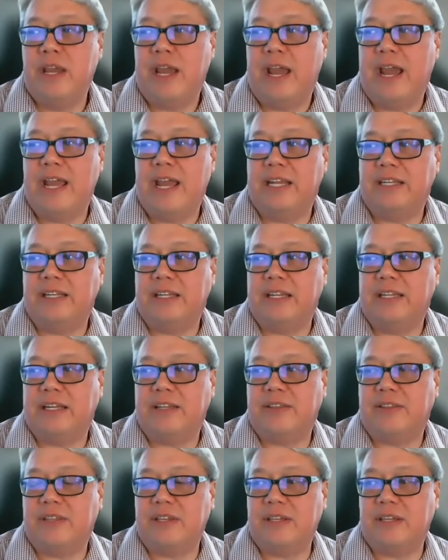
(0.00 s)
And I
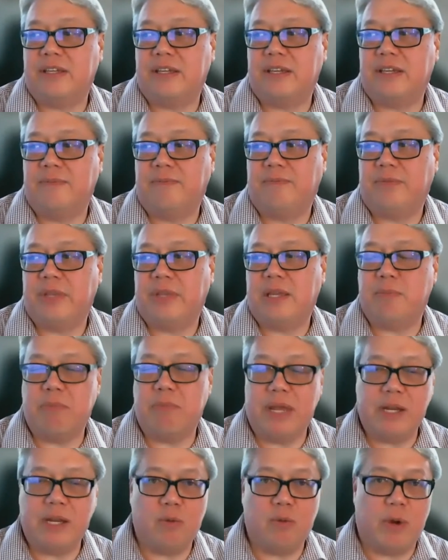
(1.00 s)
think in
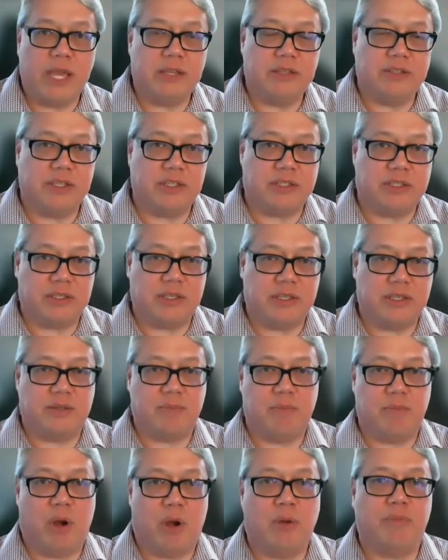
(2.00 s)
many ways, it's
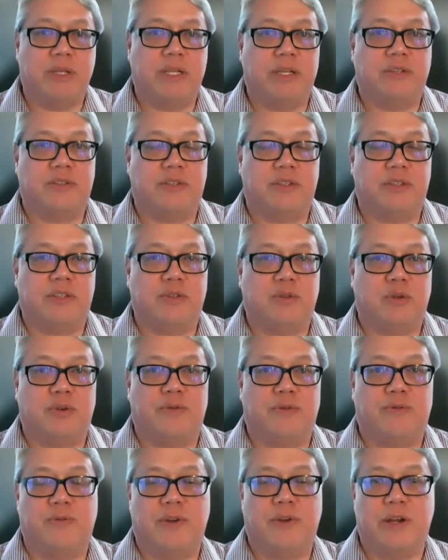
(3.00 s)
in part because of this sort
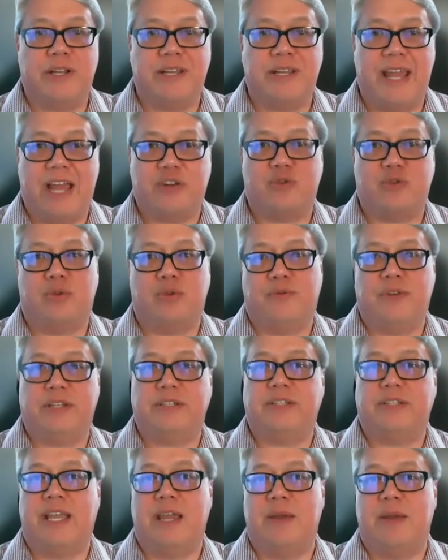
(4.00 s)
of very natural fit
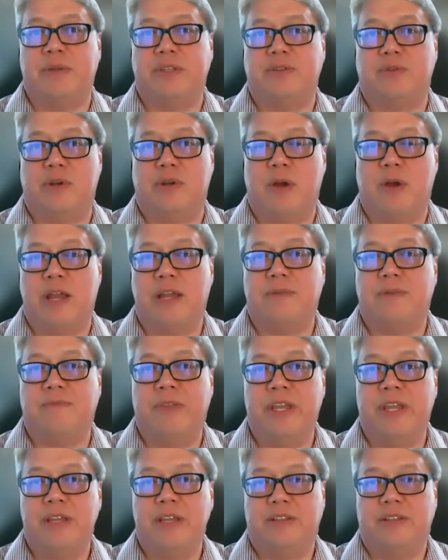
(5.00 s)
to chemistry, right?
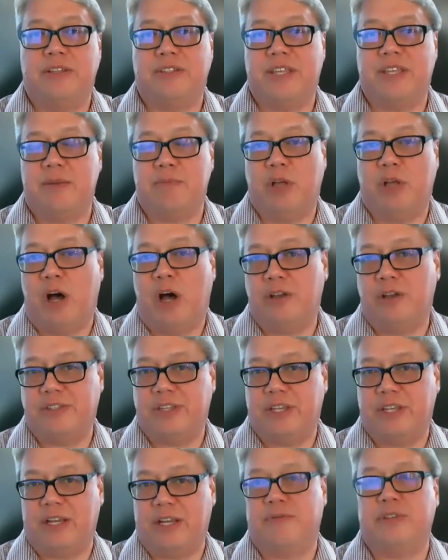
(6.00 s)
The same laws
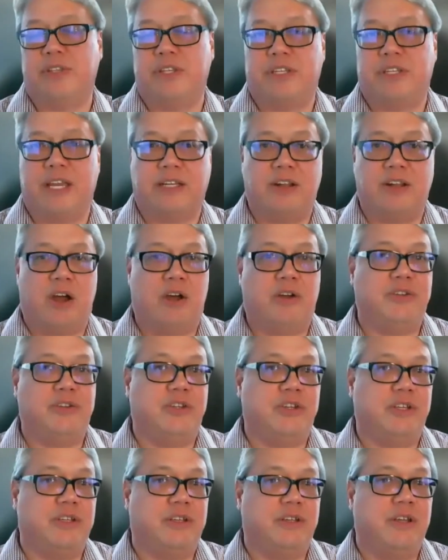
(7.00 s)
that govern the
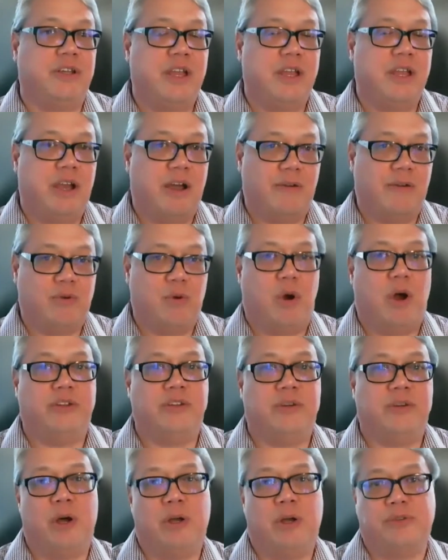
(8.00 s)
technology of
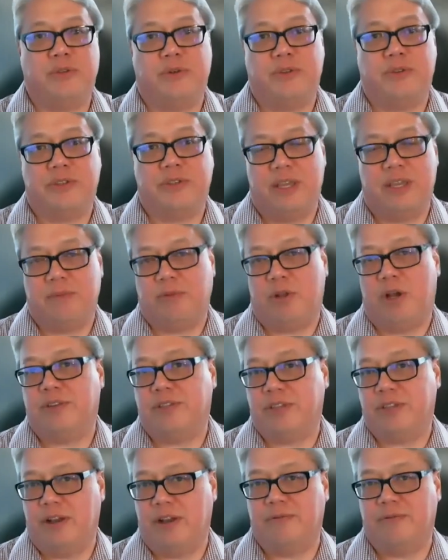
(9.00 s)
quantum also are the same laws
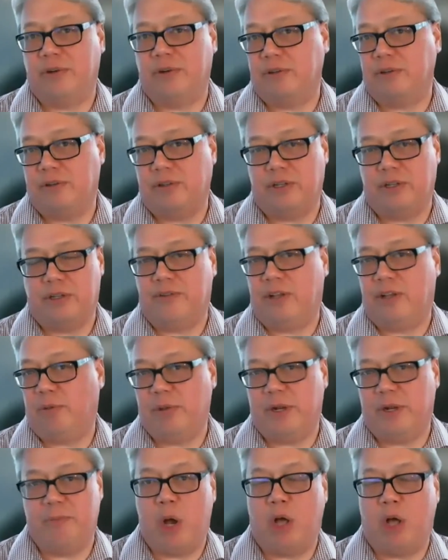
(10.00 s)
that govern the
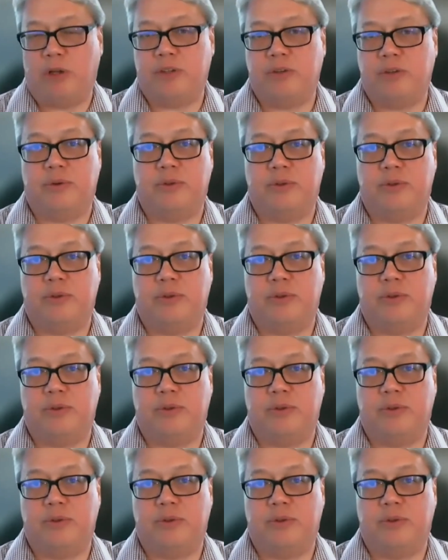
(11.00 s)
development of molecules.